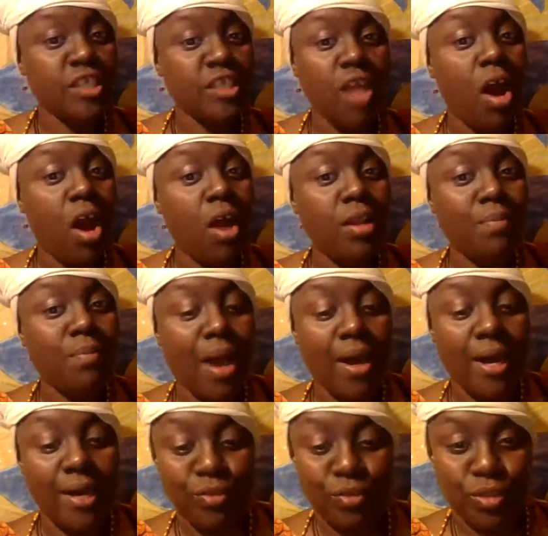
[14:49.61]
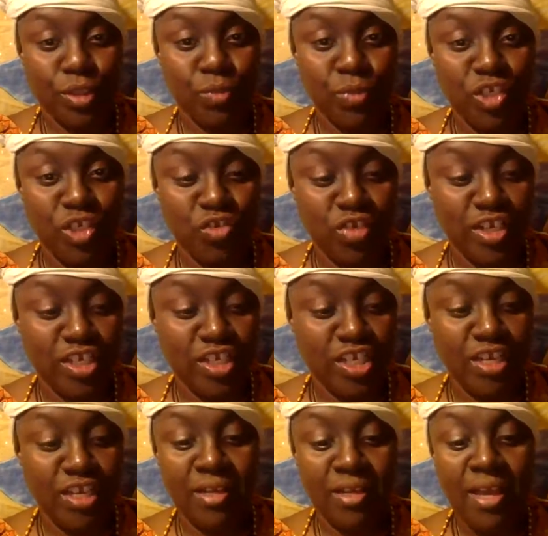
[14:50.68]
is all about others
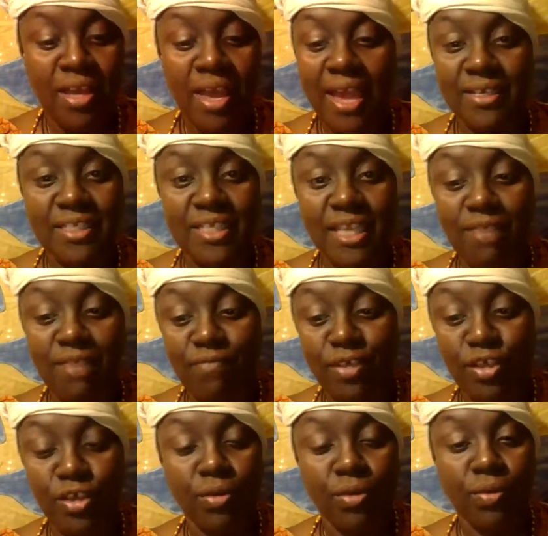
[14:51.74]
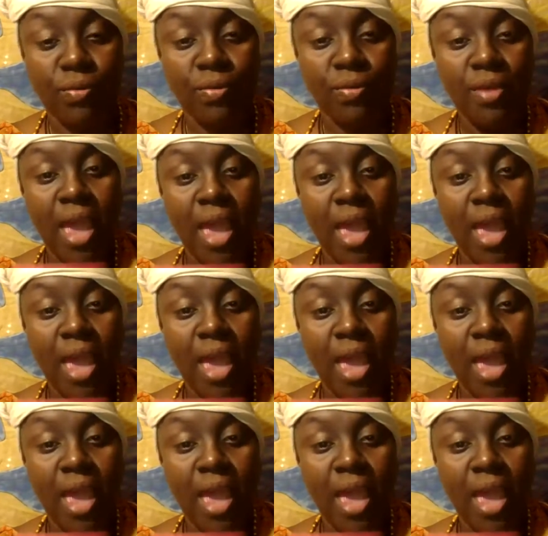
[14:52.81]
restricting and deceiving you.